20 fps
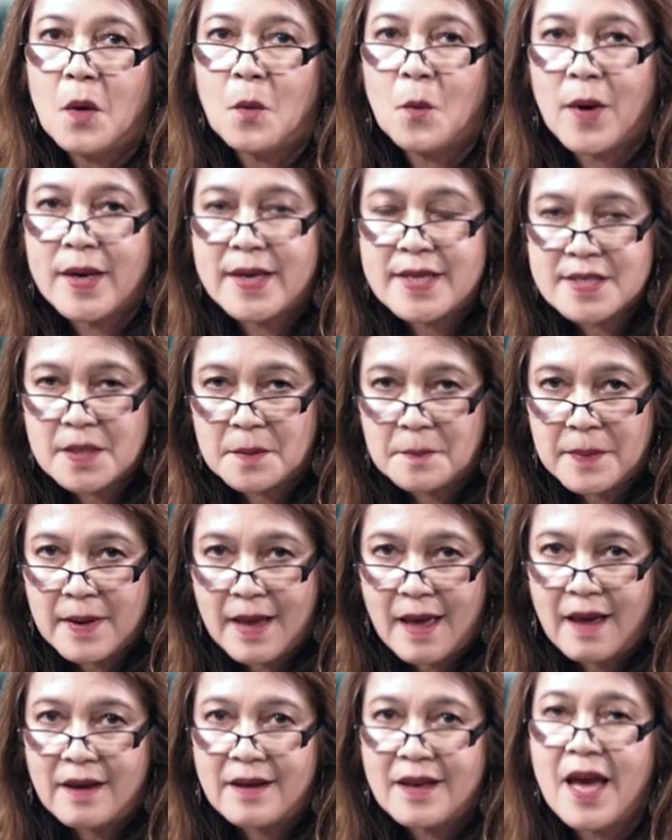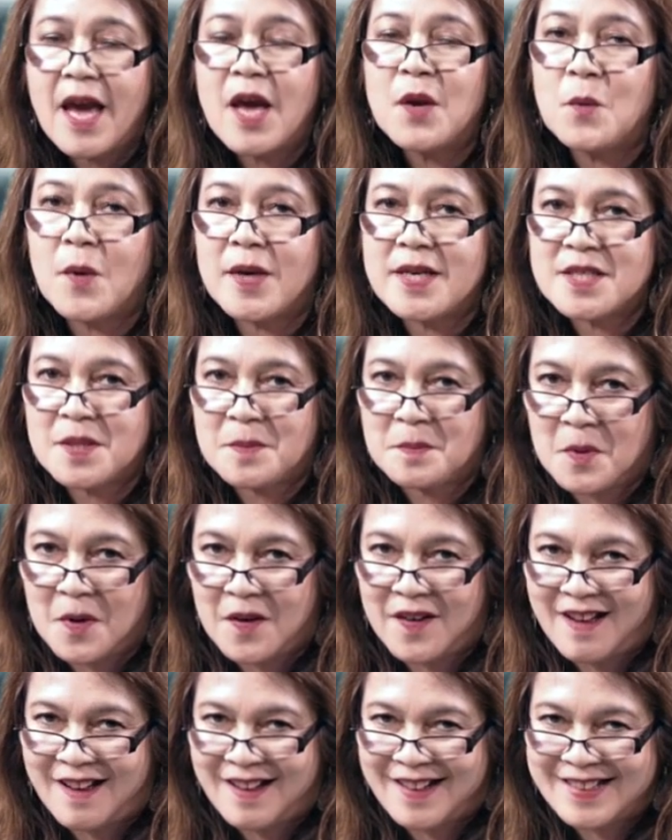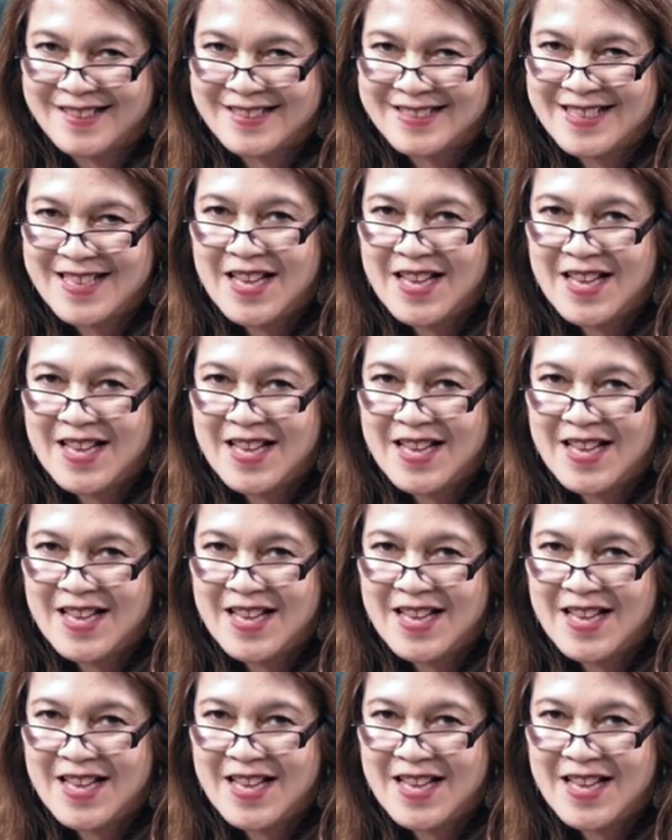What is a brand and what is a product?